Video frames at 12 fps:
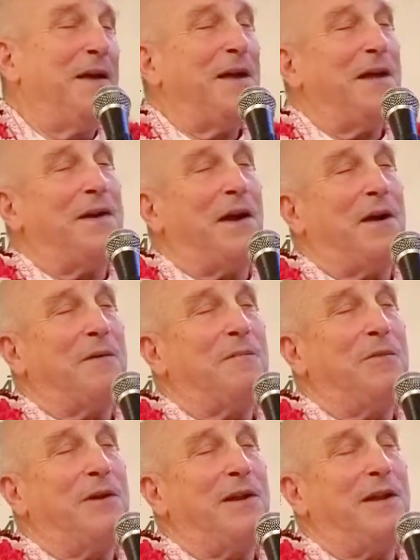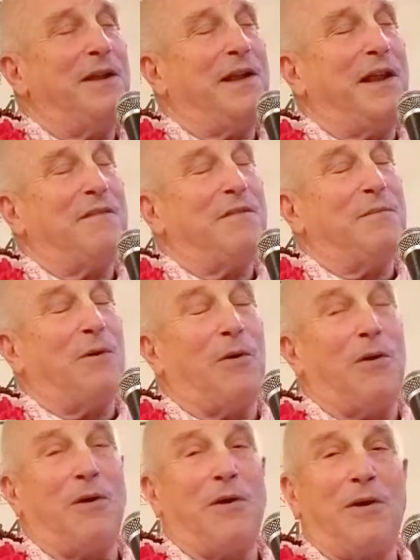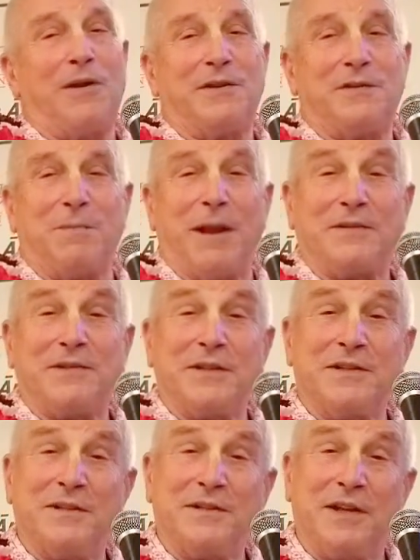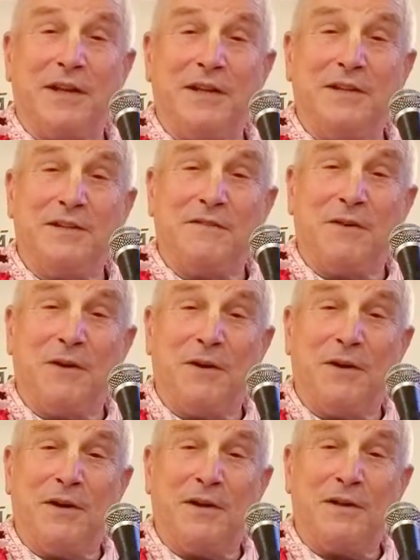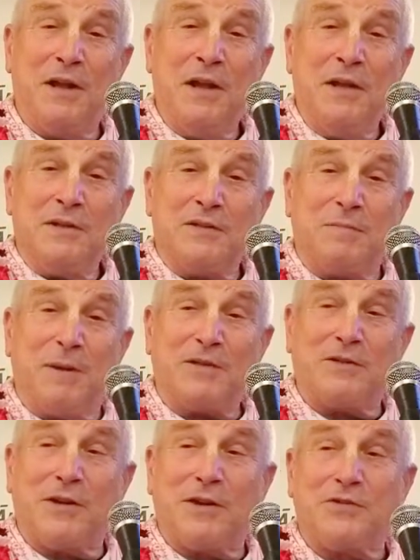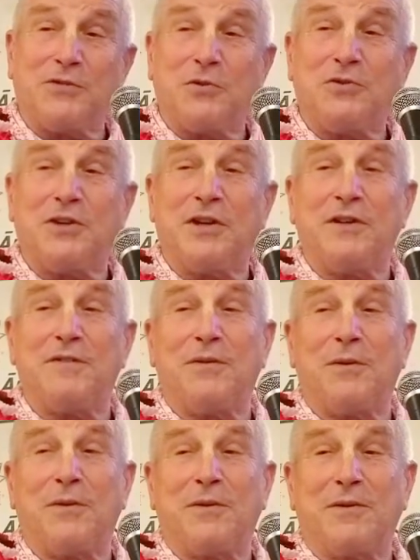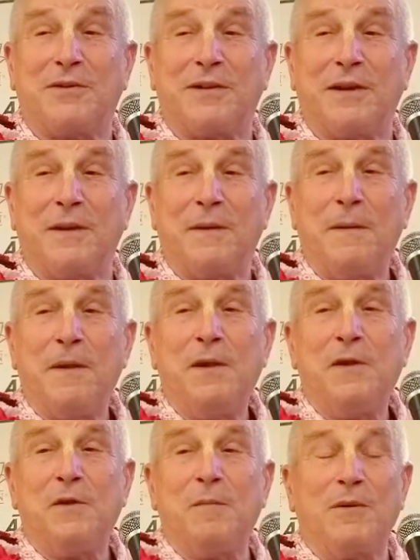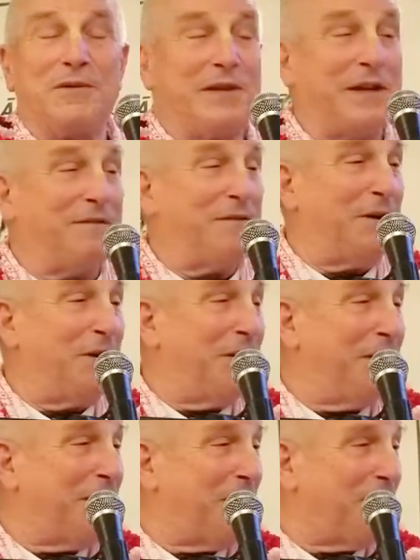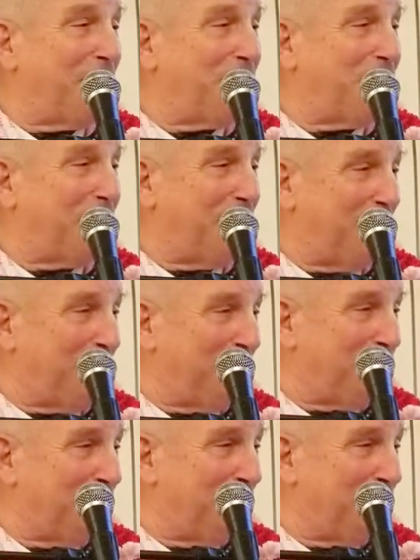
And Narad Muni, he gave him all his blessings. He said, he's a very special associate of Lord Krishna. You must take very careful care of him.